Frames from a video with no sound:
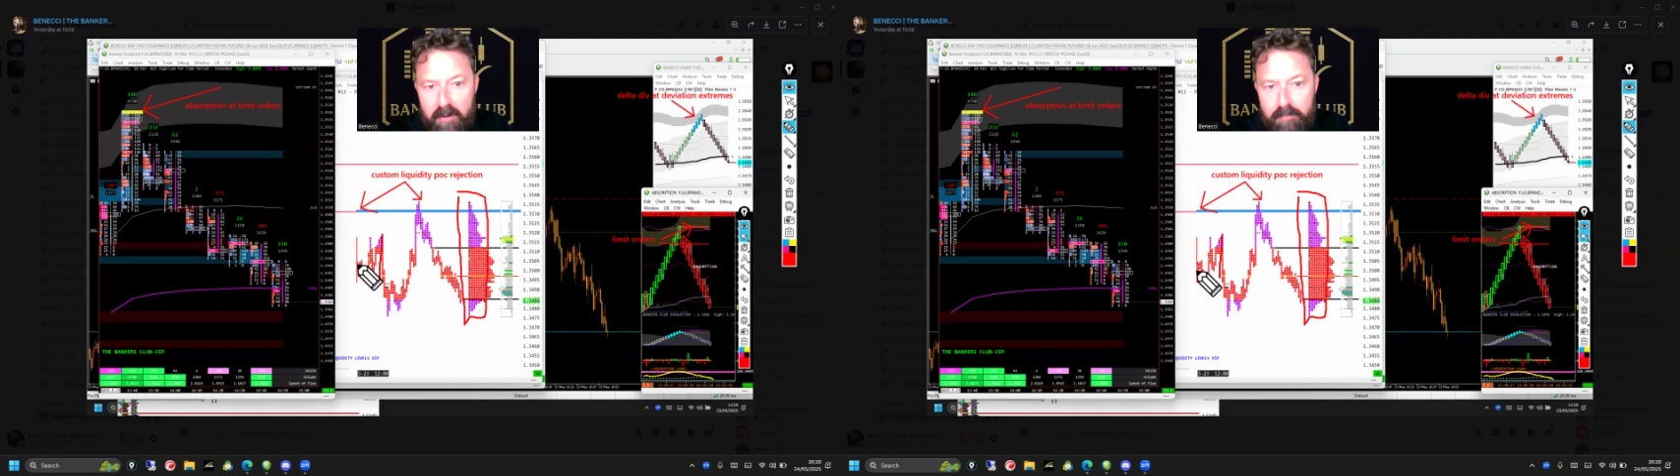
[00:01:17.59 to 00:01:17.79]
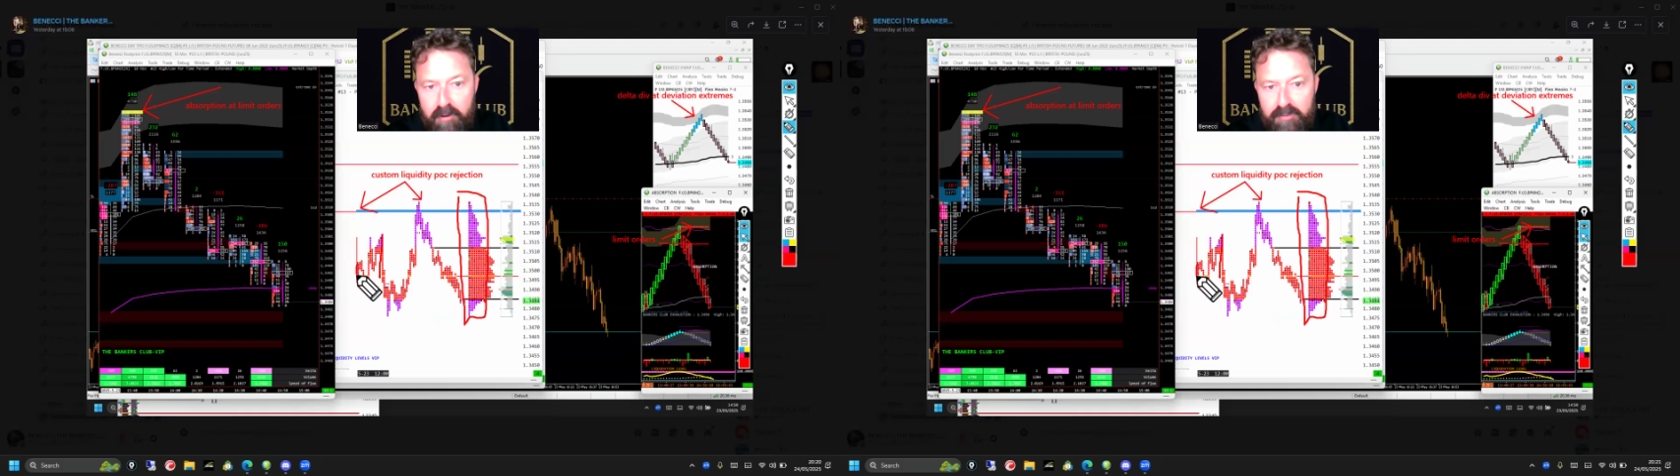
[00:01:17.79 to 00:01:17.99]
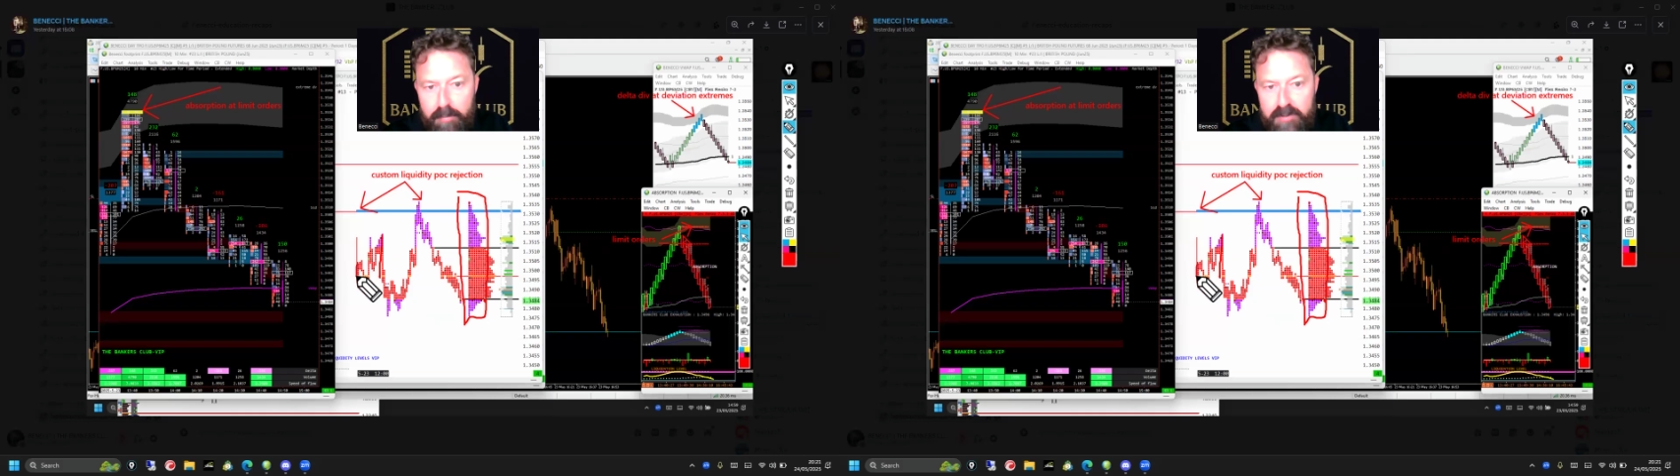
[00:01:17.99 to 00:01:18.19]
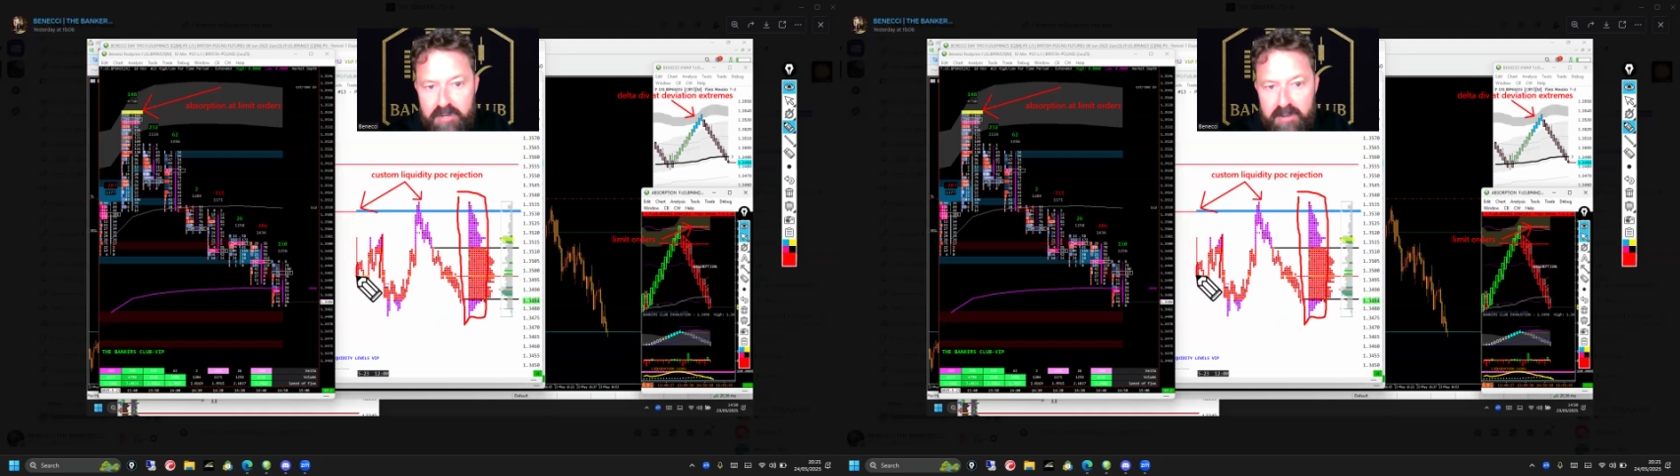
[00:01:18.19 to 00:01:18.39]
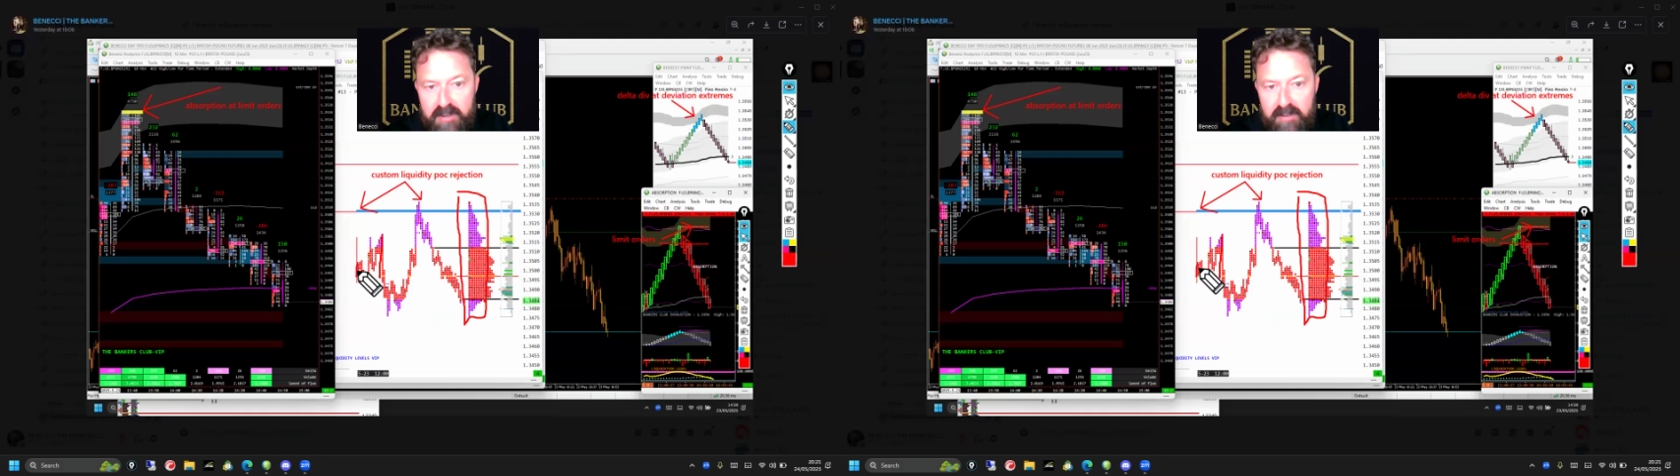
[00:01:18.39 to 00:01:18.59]
time price
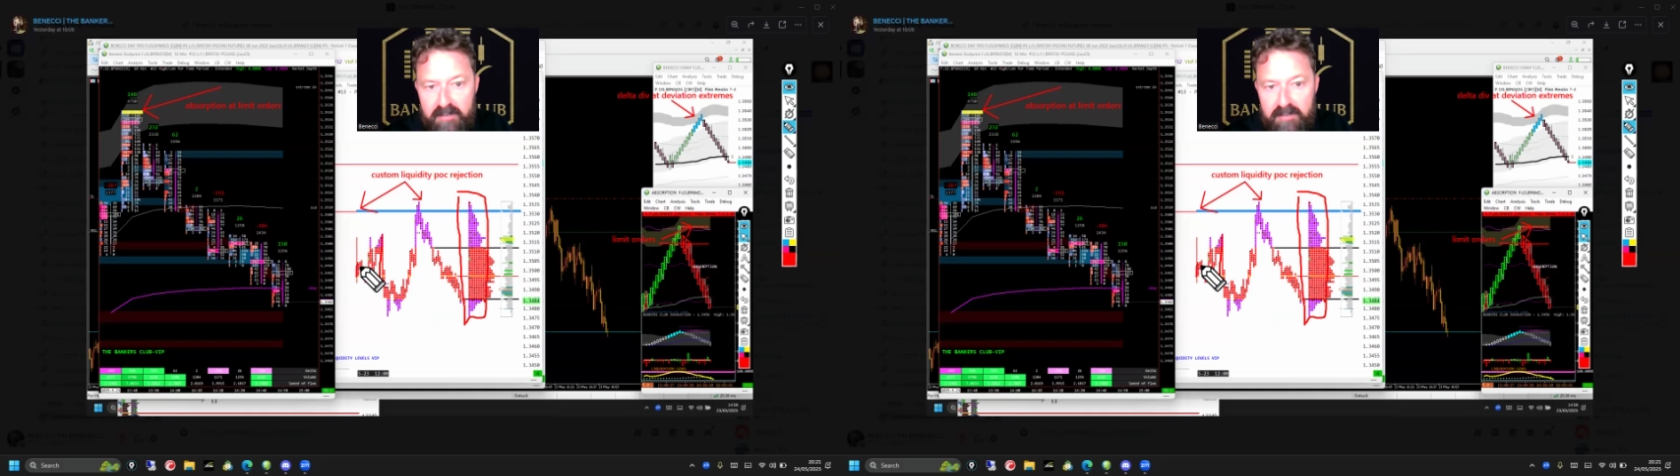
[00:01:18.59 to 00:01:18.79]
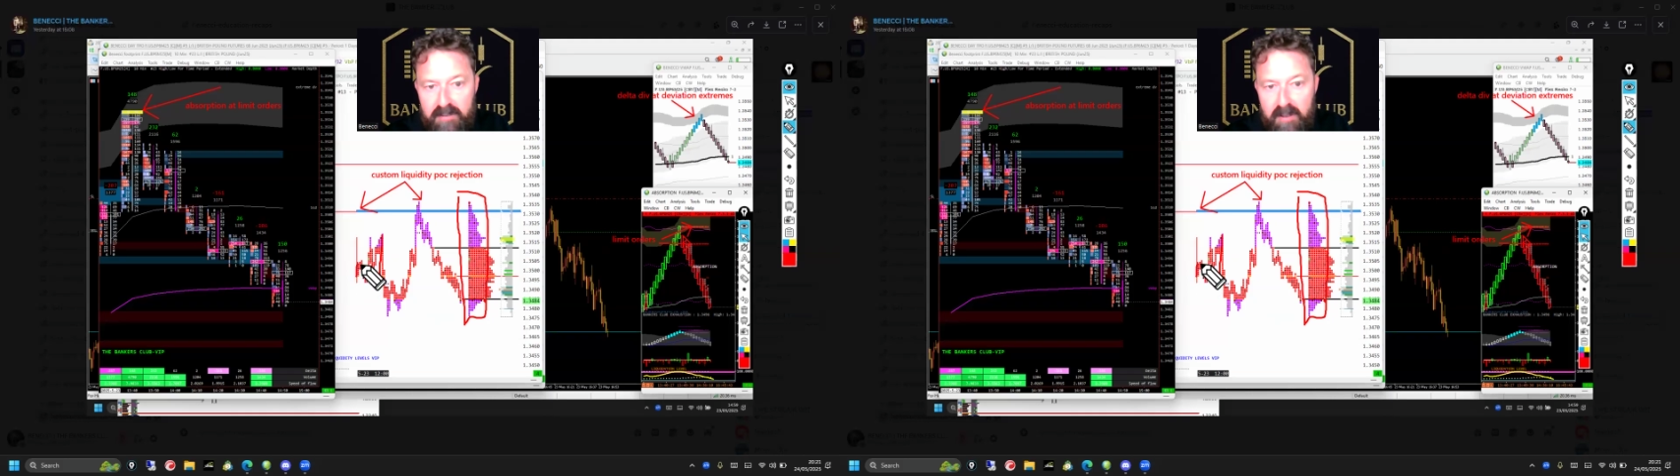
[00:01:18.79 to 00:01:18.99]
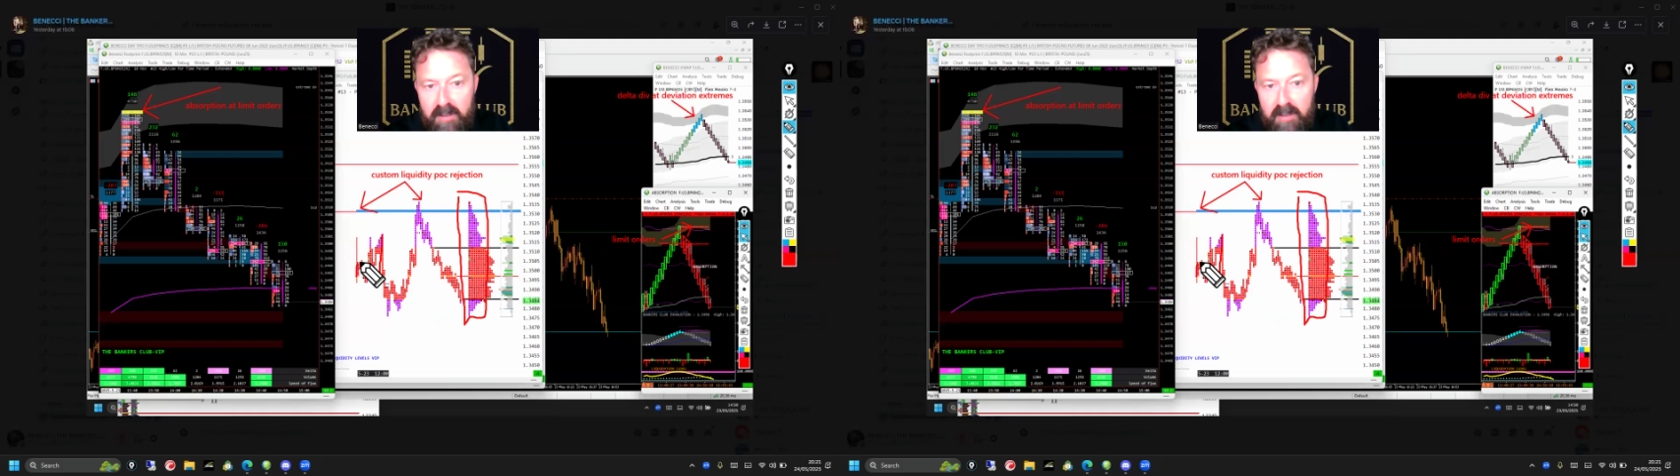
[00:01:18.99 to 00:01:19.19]
opportunities,